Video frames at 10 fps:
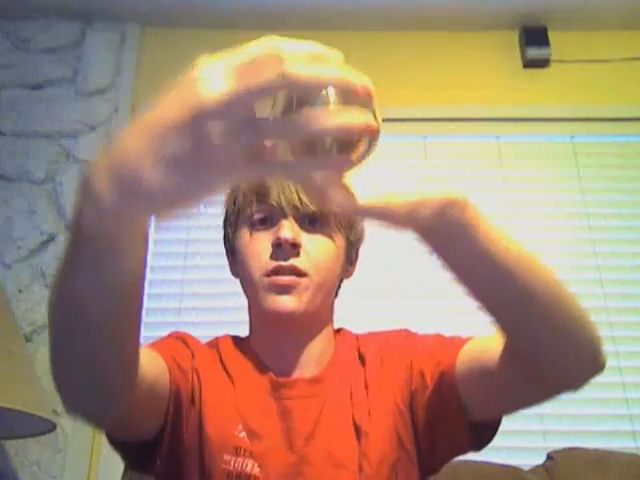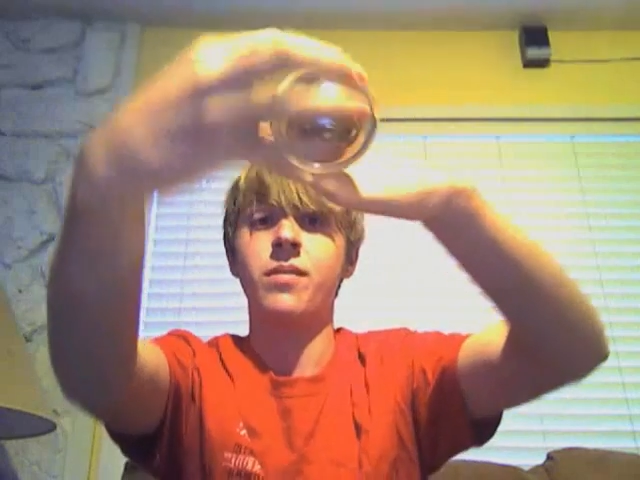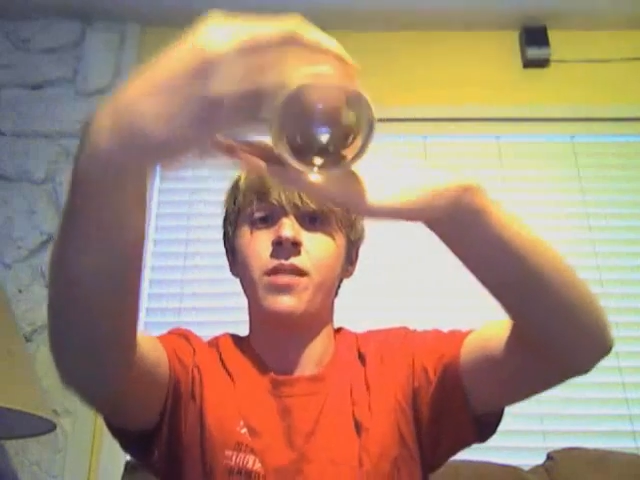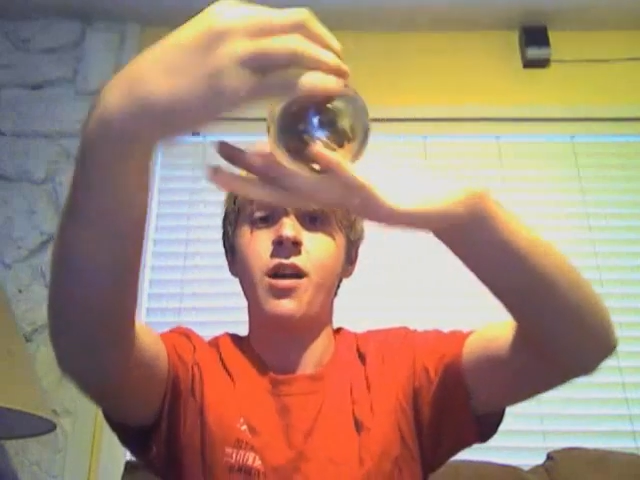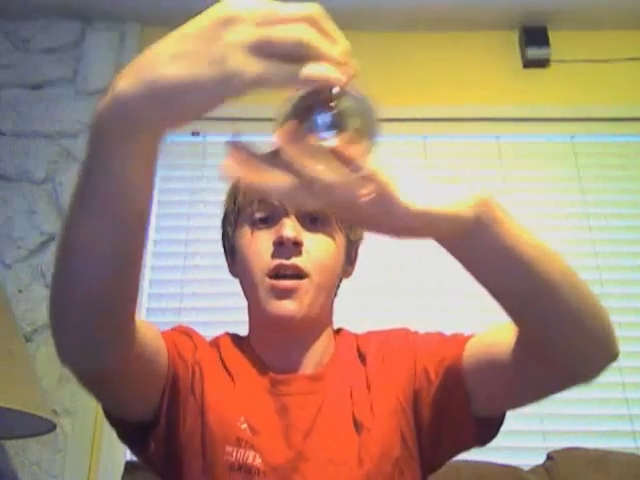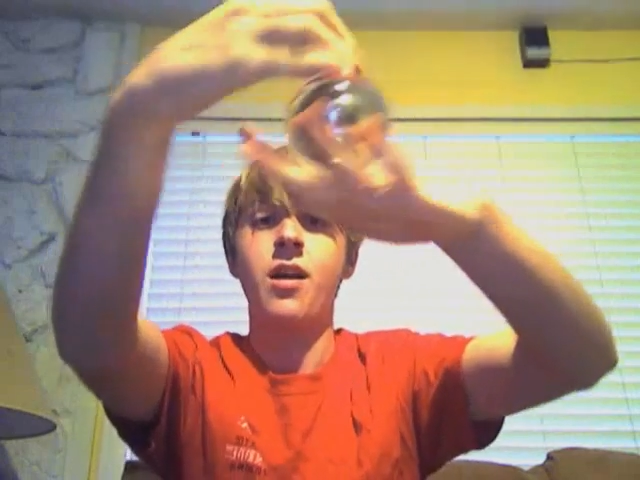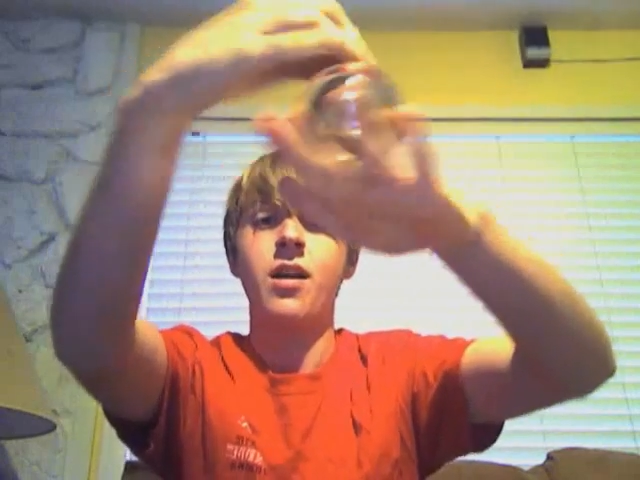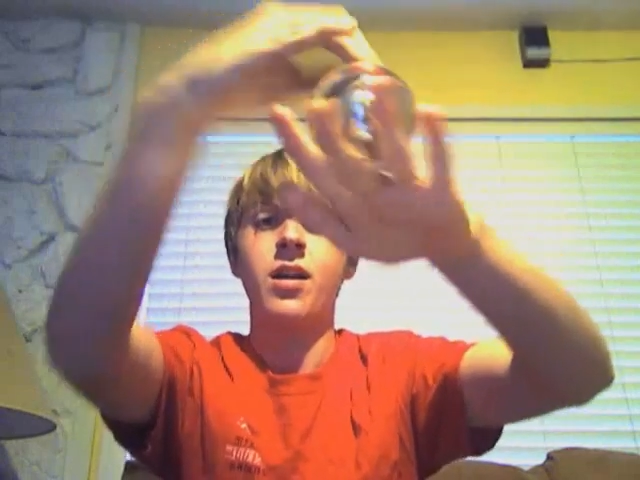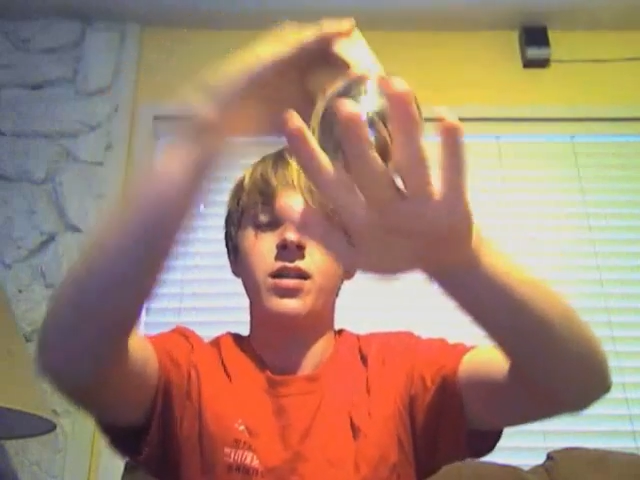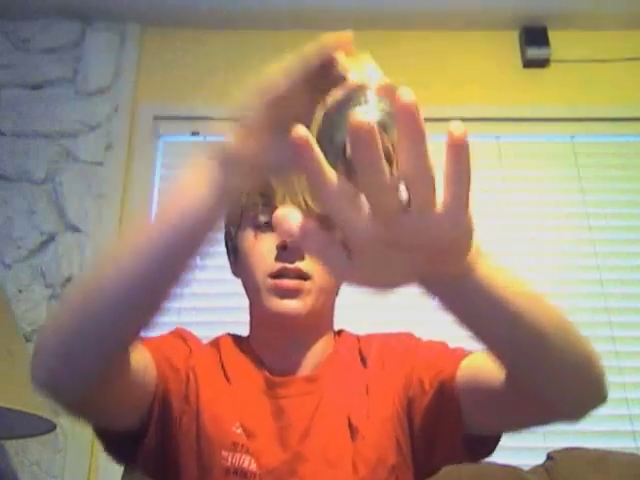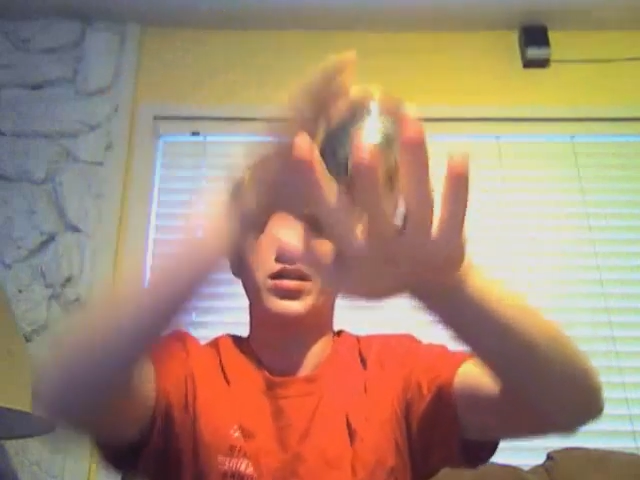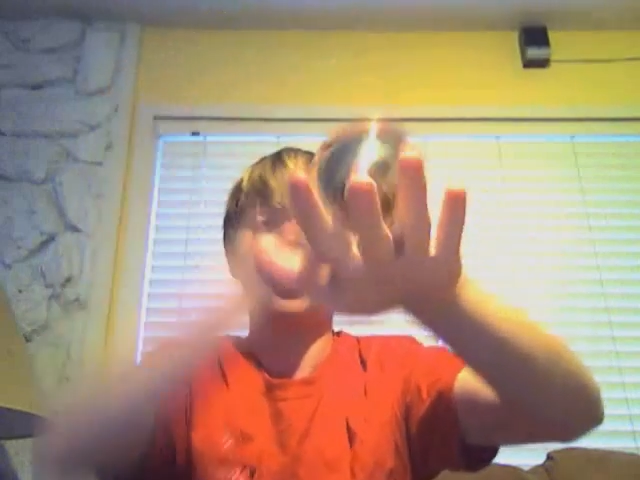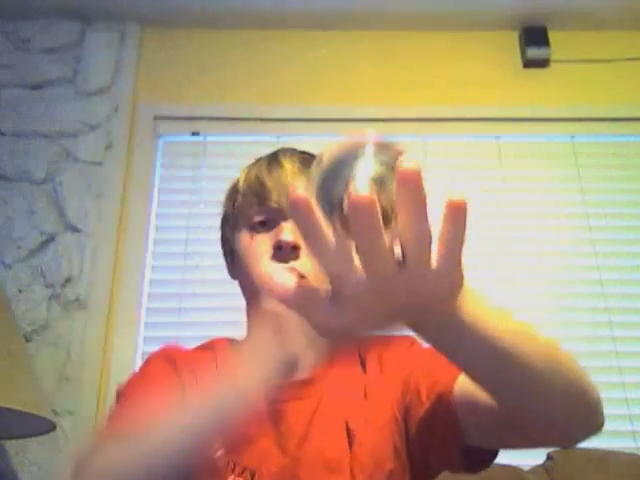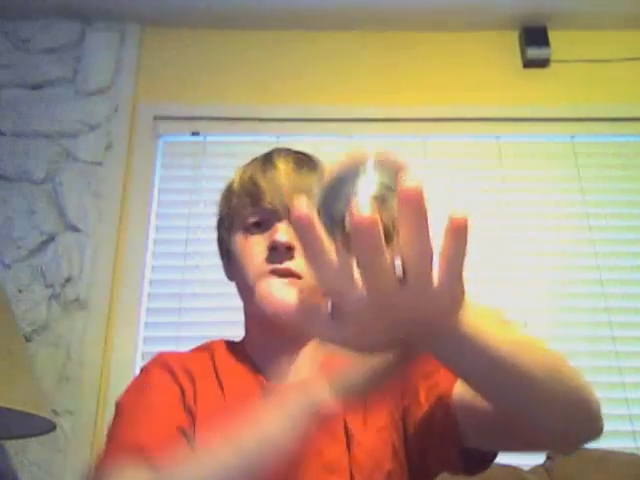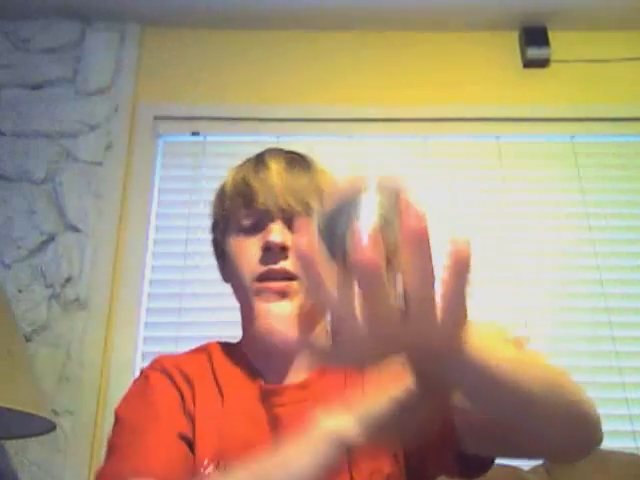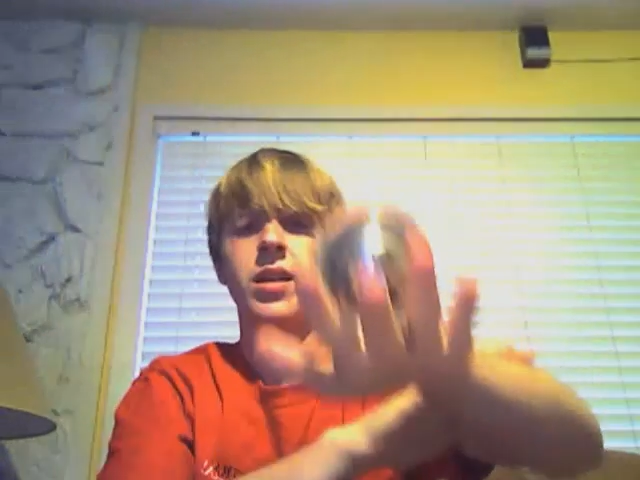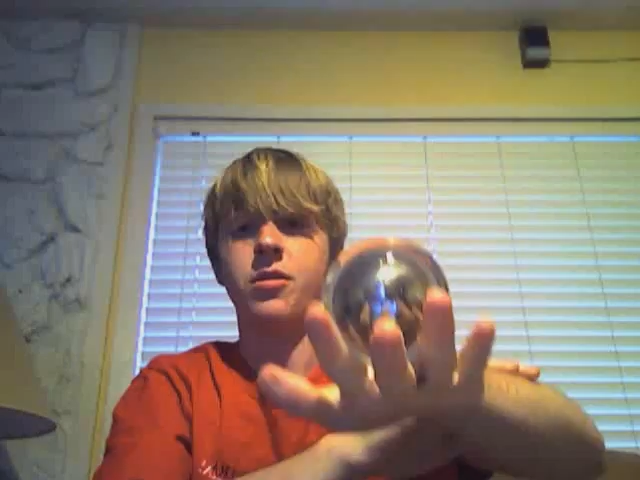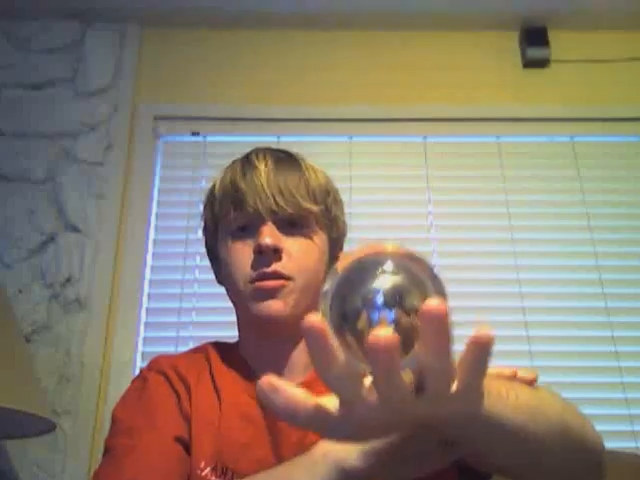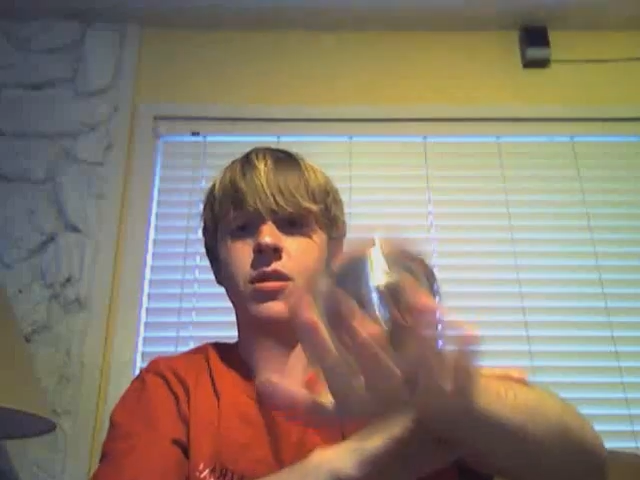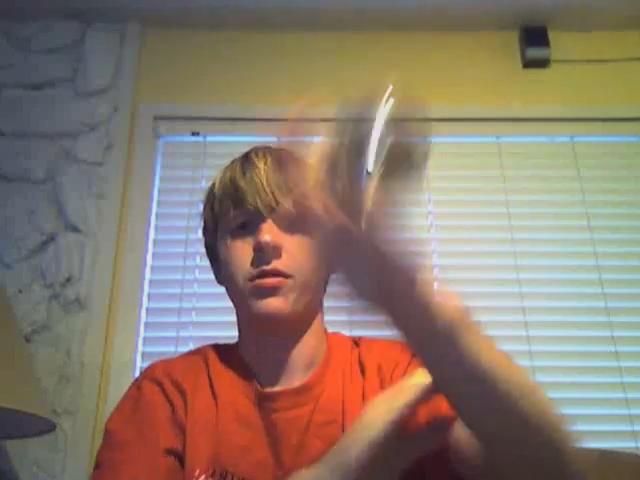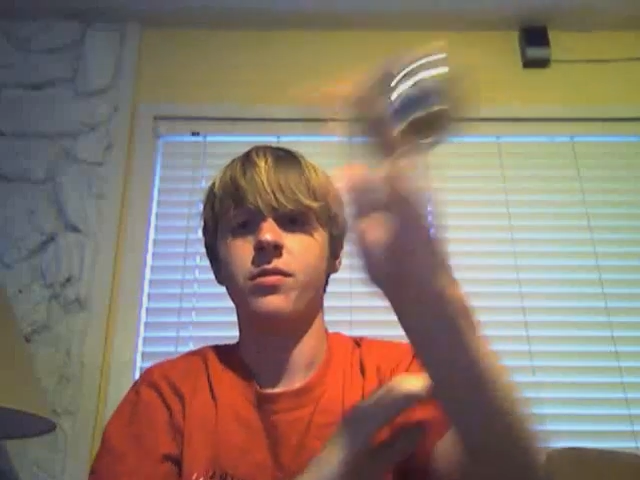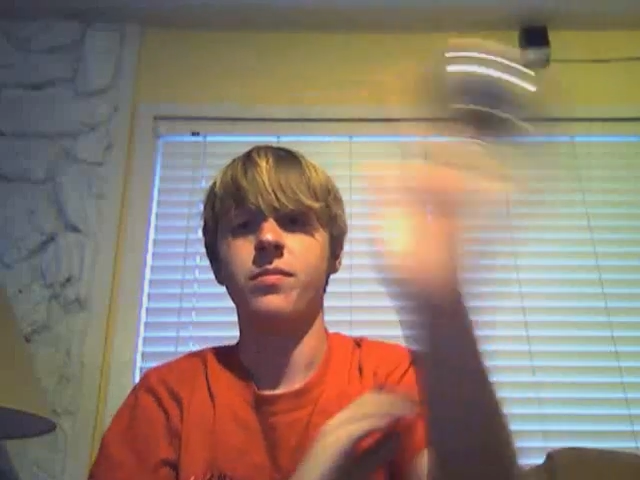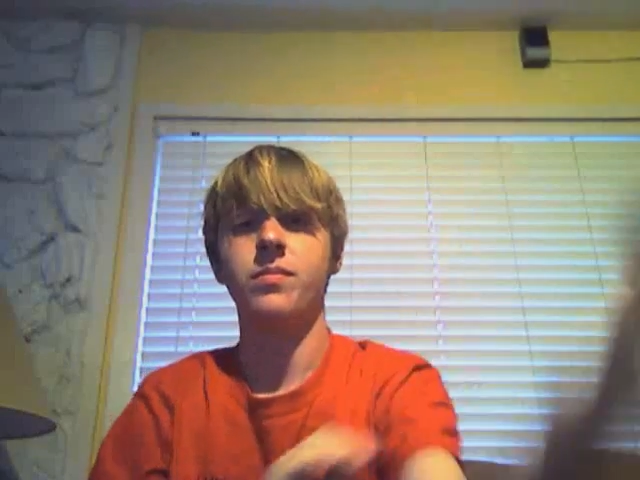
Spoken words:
it, and let the ball land in the cradle.